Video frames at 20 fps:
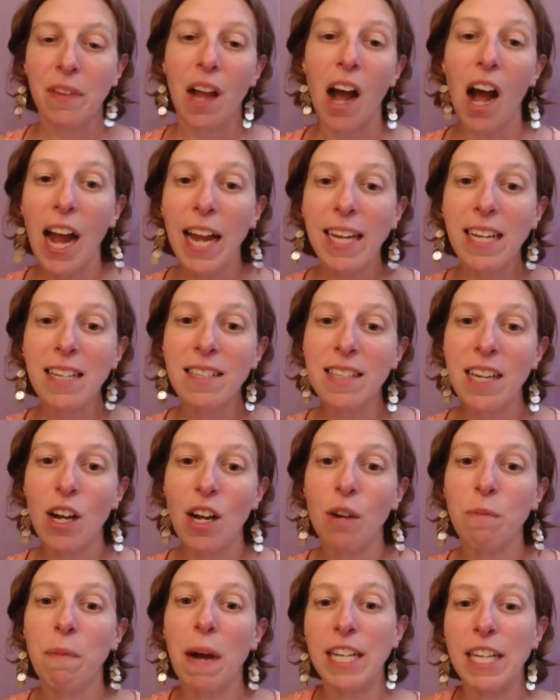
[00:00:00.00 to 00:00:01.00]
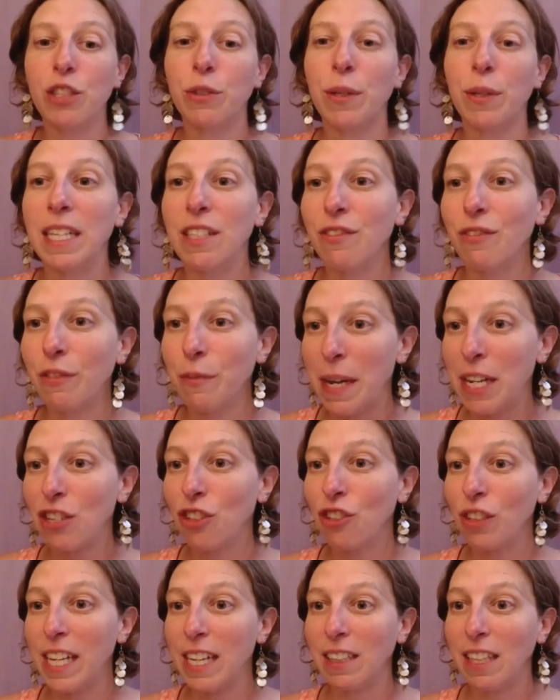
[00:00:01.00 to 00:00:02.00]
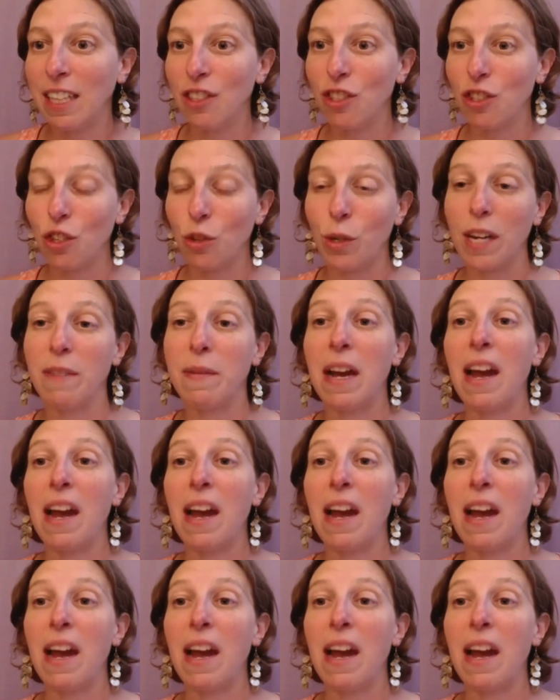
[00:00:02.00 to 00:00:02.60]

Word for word: I can tell my transformational healing story about